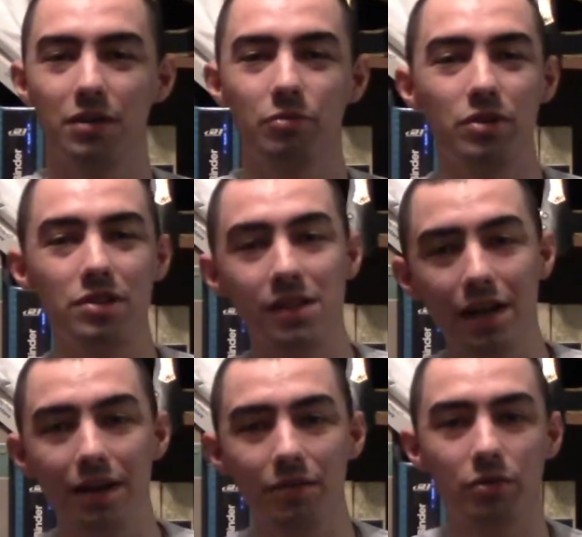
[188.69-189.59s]
was
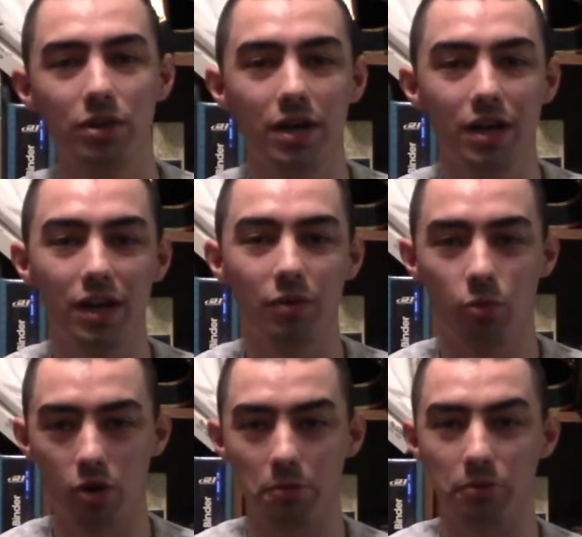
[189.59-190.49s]
not
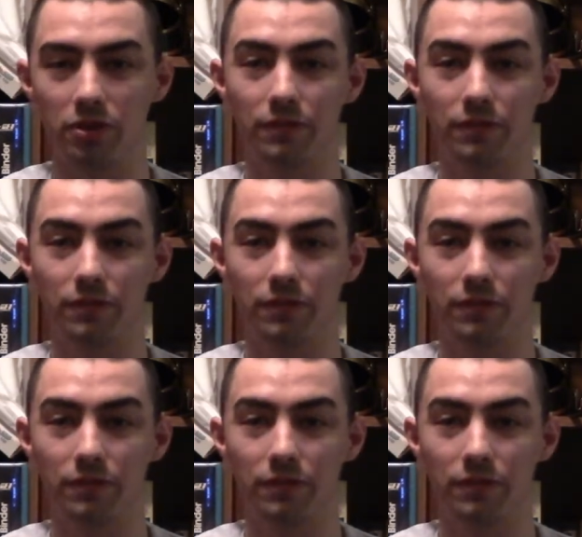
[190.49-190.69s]
workable.